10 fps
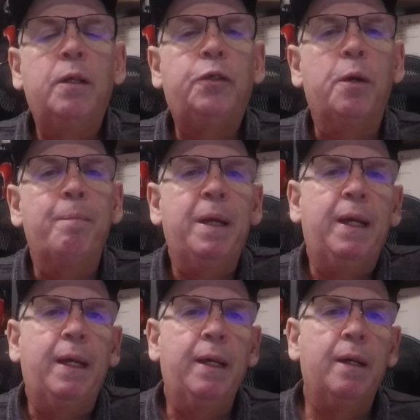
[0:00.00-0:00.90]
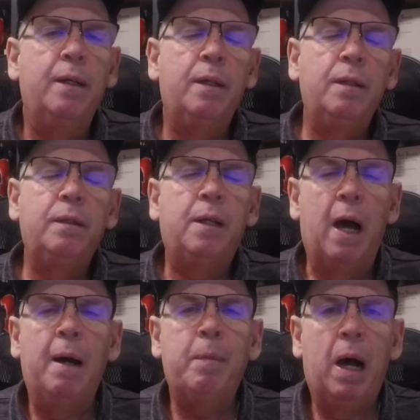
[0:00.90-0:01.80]
to me,
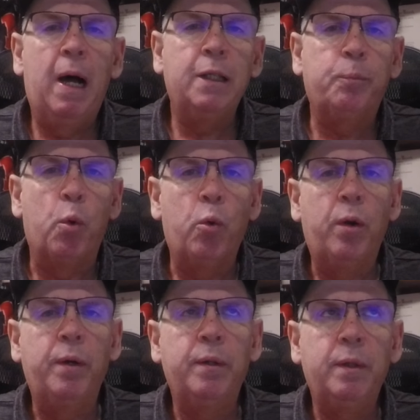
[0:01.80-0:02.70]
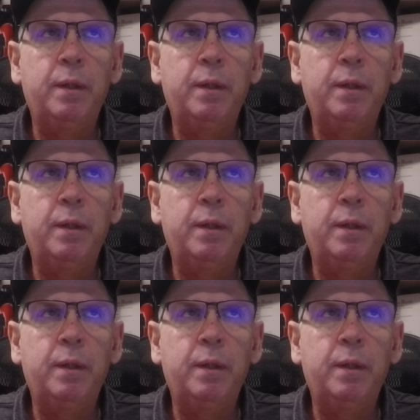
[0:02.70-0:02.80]
Tom Osborne